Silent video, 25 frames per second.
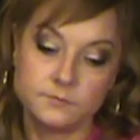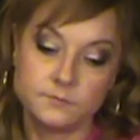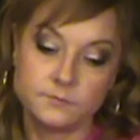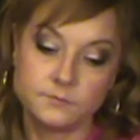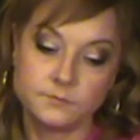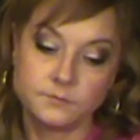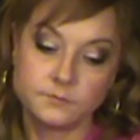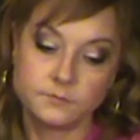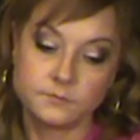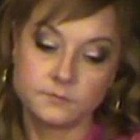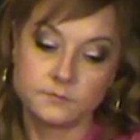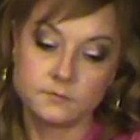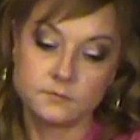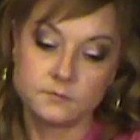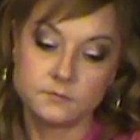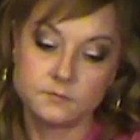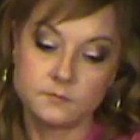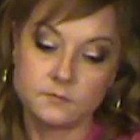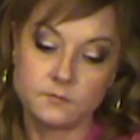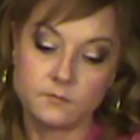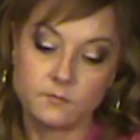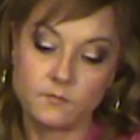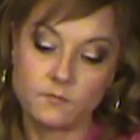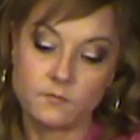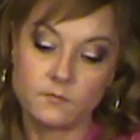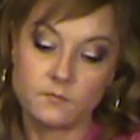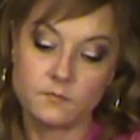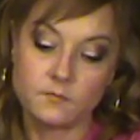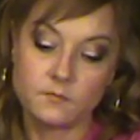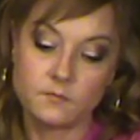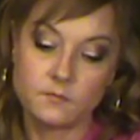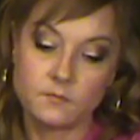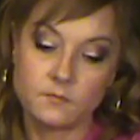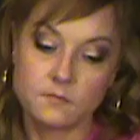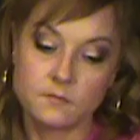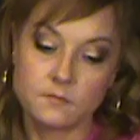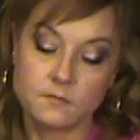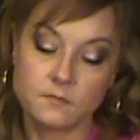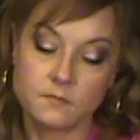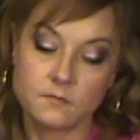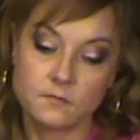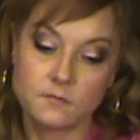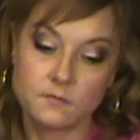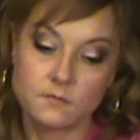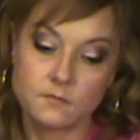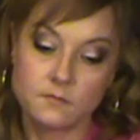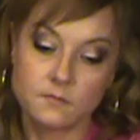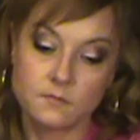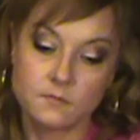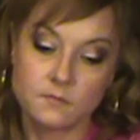
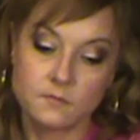The person shown says nothing.